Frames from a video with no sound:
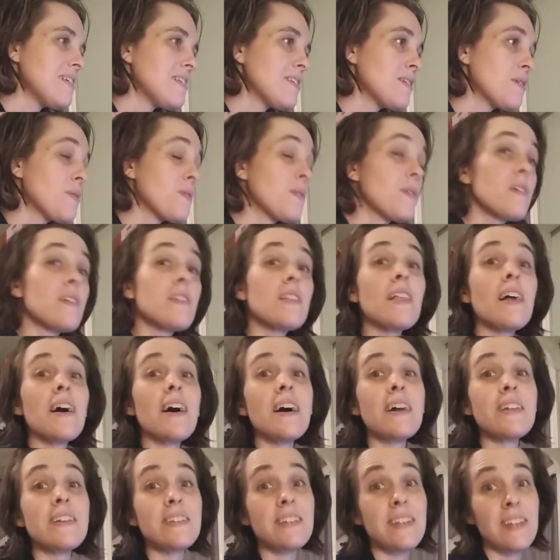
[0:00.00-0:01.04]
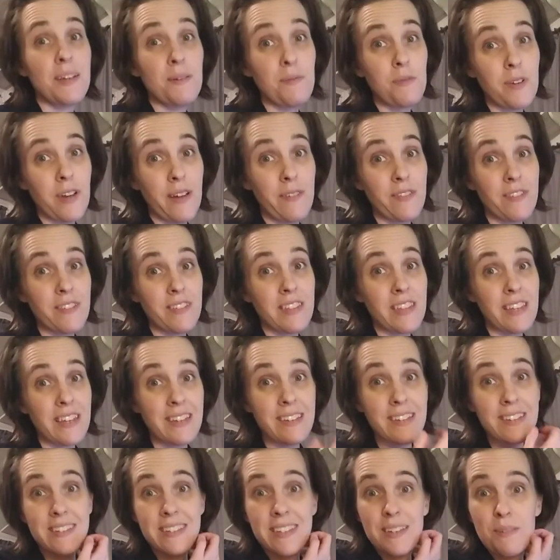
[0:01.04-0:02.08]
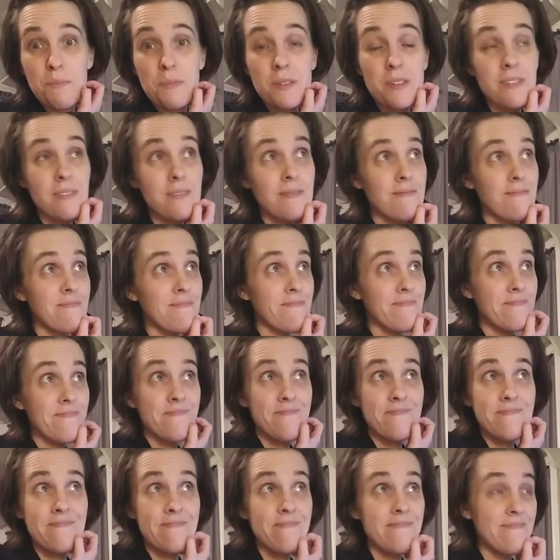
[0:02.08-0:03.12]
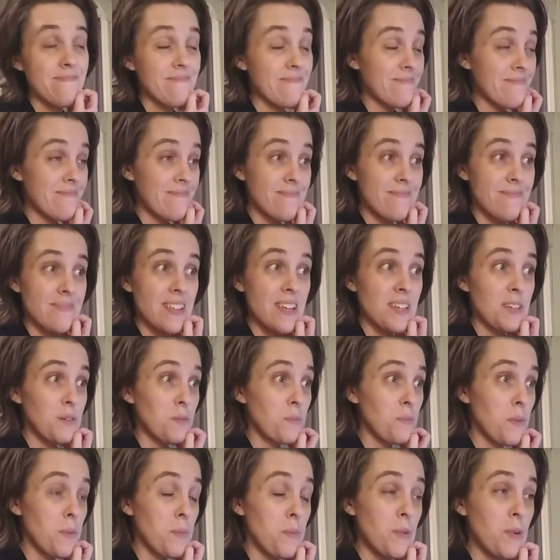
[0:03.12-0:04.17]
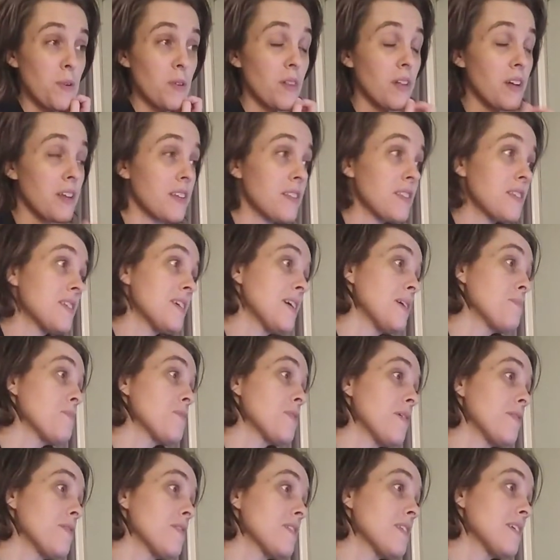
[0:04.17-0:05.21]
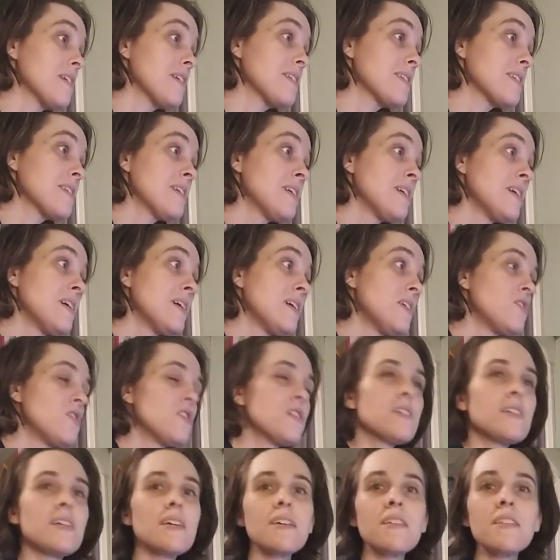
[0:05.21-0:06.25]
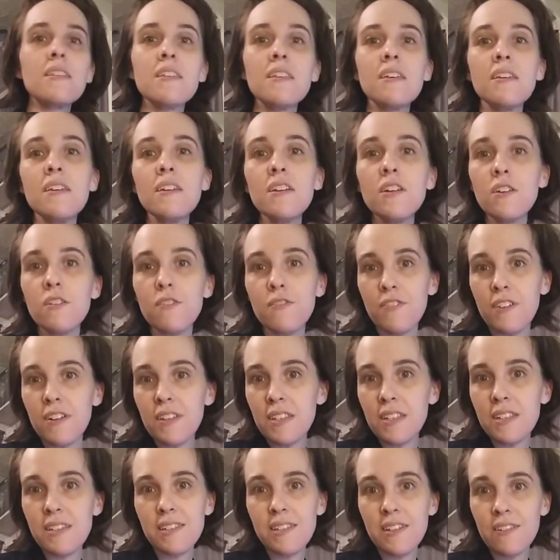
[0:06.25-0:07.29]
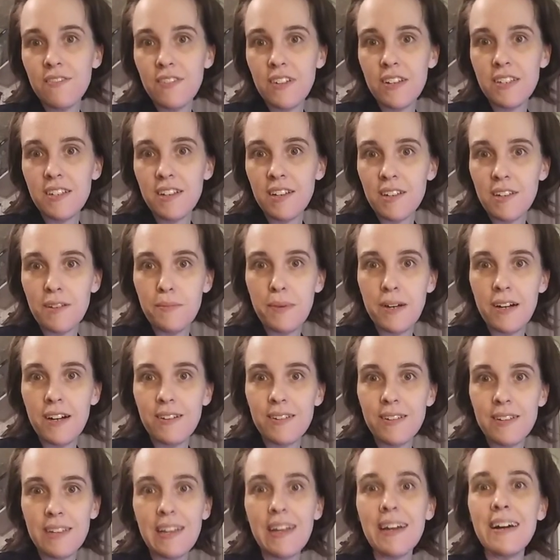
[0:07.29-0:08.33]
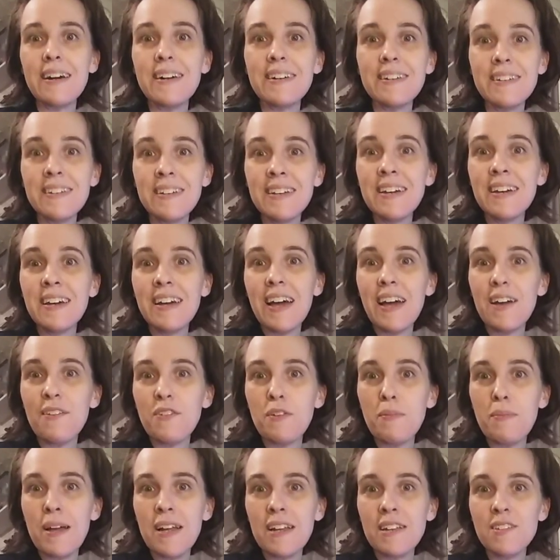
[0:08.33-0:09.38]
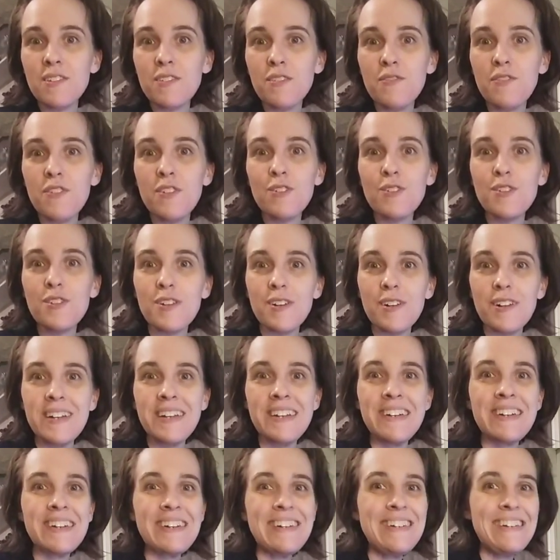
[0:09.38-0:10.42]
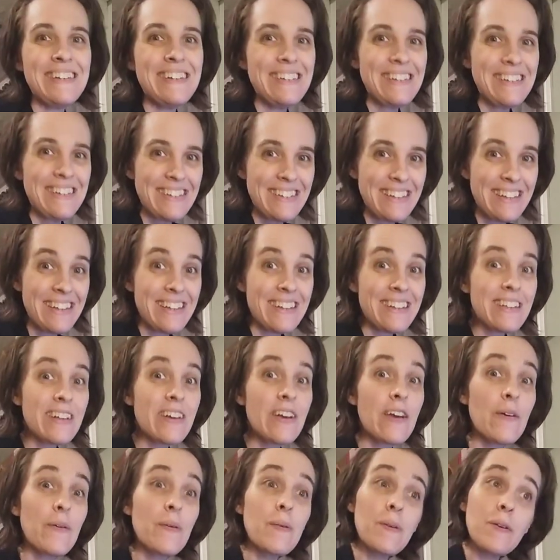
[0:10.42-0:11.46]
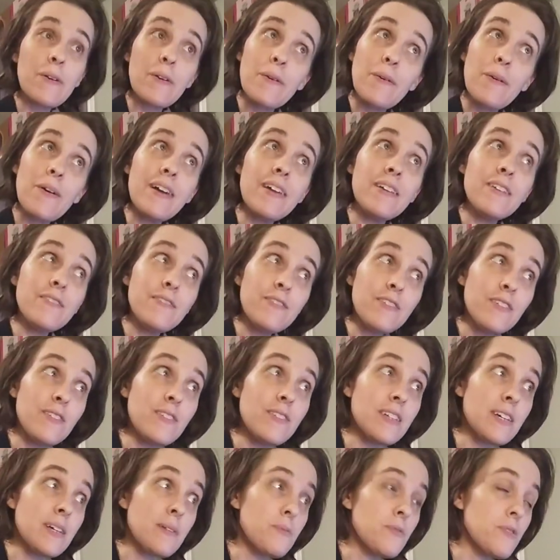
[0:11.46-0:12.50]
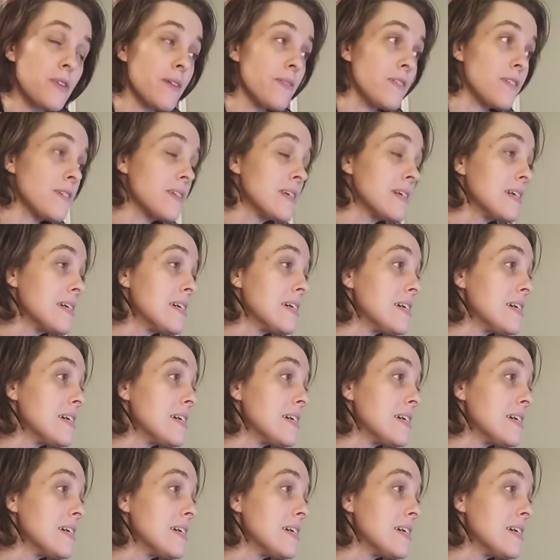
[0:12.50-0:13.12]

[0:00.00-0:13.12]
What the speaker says: There were a lot of time travel things. I mean, I can remember a lot of the time travel things. Just like the eco-friendly stuff I talk about, yeah, after Back to the Future, there were quite a few time travel.